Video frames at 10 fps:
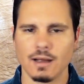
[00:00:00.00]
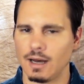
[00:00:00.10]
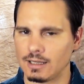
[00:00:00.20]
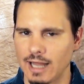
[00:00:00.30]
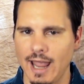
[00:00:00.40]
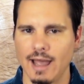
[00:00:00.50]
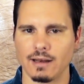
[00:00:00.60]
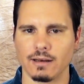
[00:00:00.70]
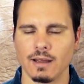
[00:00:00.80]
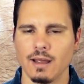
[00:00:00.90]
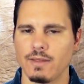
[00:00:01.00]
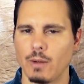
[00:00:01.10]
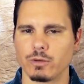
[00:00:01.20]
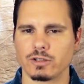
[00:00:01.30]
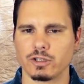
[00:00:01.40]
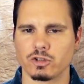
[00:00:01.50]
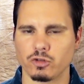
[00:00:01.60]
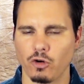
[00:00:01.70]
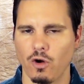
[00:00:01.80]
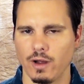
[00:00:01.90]
a land that was
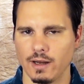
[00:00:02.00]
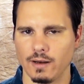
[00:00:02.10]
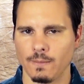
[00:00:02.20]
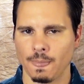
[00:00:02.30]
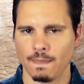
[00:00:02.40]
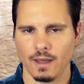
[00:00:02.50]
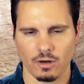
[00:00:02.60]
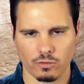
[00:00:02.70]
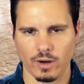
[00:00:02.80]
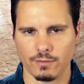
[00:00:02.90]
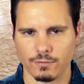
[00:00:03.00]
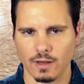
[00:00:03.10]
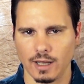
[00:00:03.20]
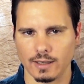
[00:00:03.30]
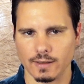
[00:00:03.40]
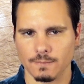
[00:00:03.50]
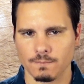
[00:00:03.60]
destroyed in a great flood.